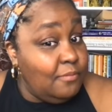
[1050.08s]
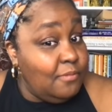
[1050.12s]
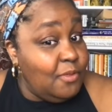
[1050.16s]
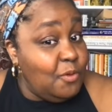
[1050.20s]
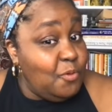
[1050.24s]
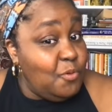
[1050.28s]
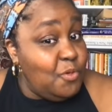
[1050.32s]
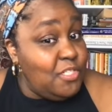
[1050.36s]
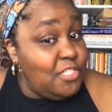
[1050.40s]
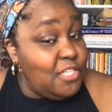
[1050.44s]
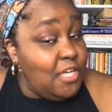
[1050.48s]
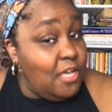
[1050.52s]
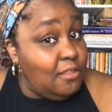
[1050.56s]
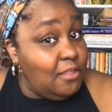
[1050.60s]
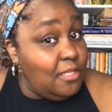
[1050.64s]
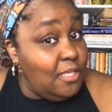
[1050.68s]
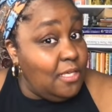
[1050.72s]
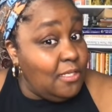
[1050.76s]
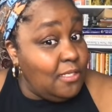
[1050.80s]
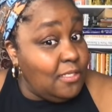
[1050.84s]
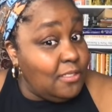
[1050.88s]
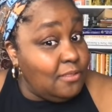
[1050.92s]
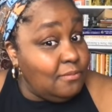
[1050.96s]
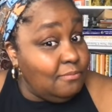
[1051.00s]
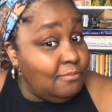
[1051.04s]
What y'all
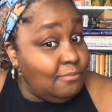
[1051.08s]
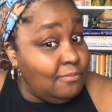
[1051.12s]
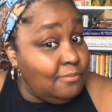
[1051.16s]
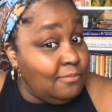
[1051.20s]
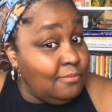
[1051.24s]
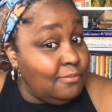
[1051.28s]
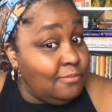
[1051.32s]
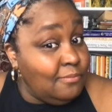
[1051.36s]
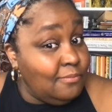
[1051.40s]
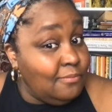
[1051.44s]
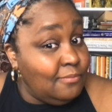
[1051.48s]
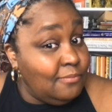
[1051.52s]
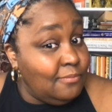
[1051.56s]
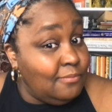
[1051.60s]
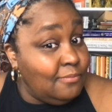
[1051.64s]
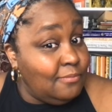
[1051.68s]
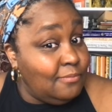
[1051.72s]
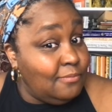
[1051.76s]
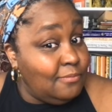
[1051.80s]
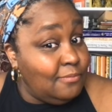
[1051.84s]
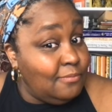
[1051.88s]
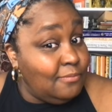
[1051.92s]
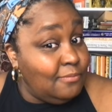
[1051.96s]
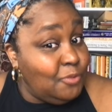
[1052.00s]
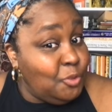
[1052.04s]
thinking?
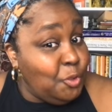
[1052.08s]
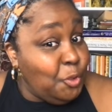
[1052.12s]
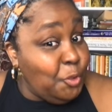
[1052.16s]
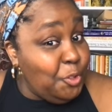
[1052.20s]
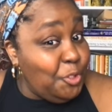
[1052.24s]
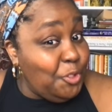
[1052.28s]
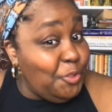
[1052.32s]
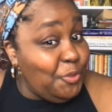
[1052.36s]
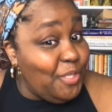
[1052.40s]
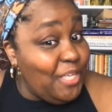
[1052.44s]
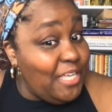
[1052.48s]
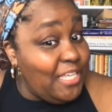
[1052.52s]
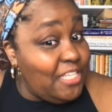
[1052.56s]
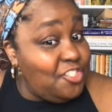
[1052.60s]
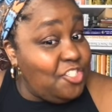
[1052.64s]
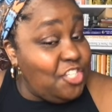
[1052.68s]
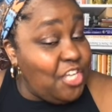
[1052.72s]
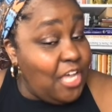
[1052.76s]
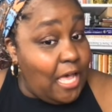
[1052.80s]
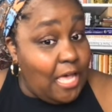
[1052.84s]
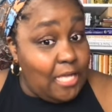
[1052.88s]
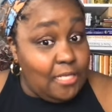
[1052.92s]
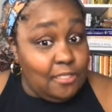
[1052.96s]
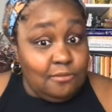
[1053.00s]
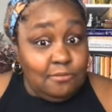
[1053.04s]
Who you think
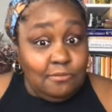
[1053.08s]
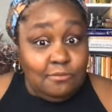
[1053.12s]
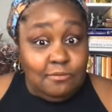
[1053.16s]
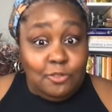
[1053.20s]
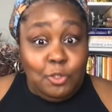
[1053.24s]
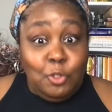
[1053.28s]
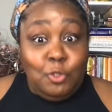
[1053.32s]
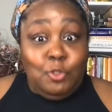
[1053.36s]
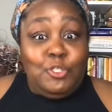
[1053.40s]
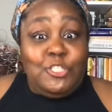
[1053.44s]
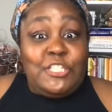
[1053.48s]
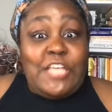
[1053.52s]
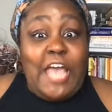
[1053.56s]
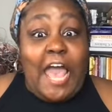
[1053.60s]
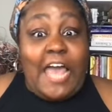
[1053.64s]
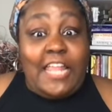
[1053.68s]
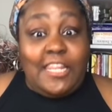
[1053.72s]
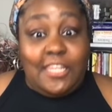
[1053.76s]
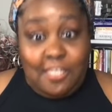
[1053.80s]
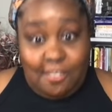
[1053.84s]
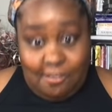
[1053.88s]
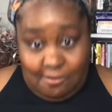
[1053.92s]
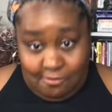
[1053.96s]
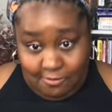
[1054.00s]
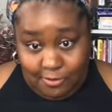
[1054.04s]
shot? Who shot
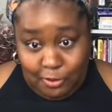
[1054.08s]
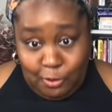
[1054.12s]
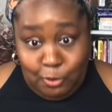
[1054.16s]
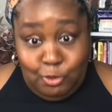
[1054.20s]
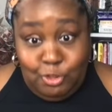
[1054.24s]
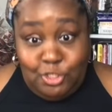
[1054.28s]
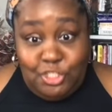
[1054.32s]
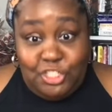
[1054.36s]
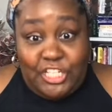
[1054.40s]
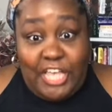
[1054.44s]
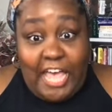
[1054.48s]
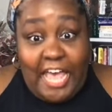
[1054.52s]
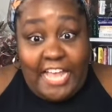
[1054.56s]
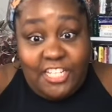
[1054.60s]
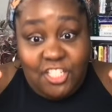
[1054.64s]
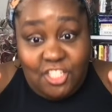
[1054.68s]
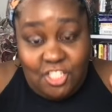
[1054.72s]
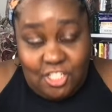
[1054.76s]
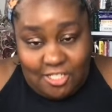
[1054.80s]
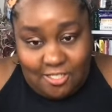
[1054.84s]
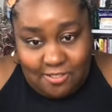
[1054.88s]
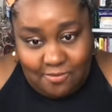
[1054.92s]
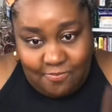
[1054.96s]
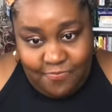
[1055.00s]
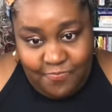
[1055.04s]
them? Who shot
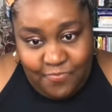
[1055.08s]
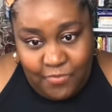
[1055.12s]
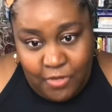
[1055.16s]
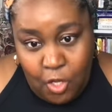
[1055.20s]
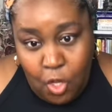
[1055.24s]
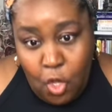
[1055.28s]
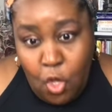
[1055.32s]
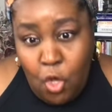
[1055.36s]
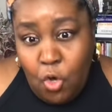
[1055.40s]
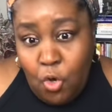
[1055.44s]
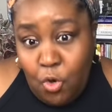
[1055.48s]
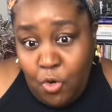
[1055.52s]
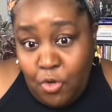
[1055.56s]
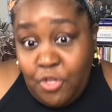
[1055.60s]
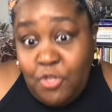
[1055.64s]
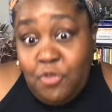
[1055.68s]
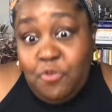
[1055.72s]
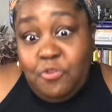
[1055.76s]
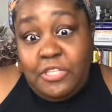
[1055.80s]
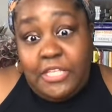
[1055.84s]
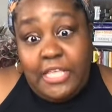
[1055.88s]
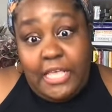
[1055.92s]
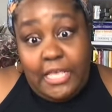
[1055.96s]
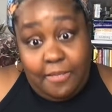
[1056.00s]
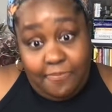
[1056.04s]
you? Who do you
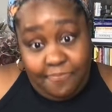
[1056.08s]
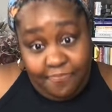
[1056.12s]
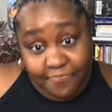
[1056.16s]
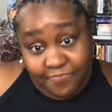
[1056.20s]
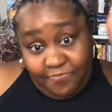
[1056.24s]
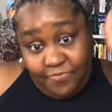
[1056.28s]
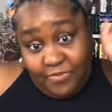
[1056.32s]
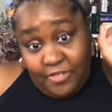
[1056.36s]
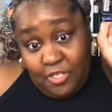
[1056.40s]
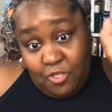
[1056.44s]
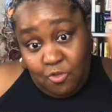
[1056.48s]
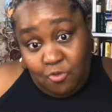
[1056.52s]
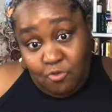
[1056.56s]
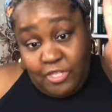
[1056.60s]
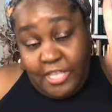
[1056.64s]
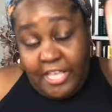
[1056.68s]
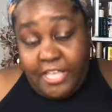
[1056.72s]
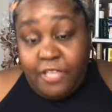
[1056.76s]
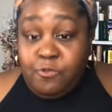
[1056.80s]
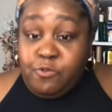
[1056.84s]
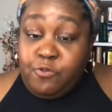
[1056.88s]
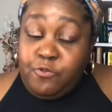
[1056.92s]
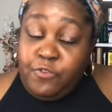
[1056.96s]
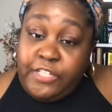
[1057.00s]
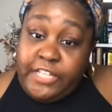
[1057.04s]
think? You think it
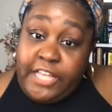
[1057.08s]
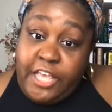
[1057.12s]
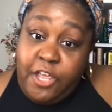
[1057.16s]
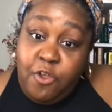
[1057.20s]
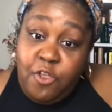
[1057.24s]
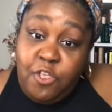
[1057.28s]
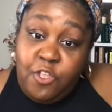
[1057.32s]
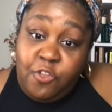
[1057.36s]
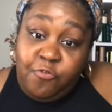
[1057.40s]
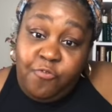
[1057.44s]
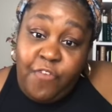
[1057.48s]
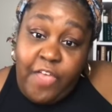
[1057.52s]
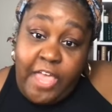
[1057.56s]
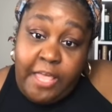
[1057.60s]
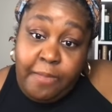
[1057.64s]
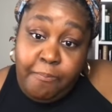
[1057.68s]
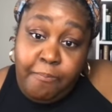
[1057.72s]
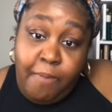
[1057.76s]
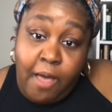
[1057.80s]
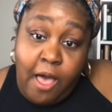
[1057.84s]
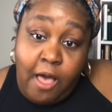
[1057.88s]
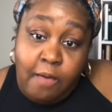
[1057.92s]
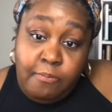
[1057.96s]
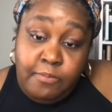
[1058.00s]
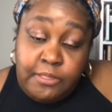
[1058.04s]
was Valeria's fake
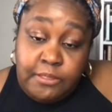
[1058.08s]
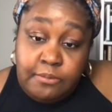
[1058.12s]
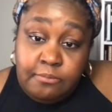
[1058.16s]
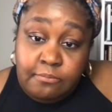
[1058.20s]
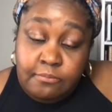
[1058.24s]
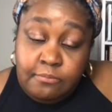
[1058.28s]
mama?